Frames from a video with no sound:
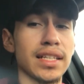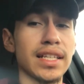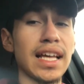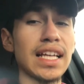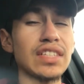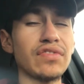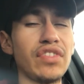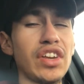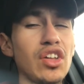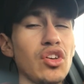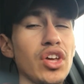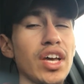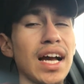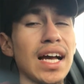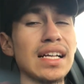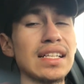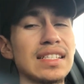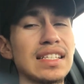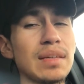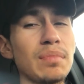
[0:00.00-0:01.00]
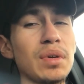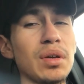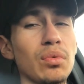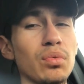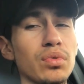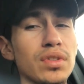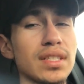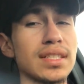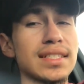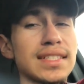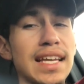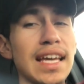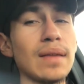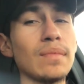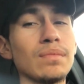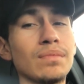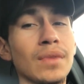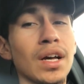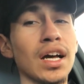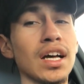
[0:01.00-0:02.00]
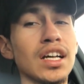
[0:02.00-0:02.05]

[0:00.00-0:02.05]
Next video you guys see me with the same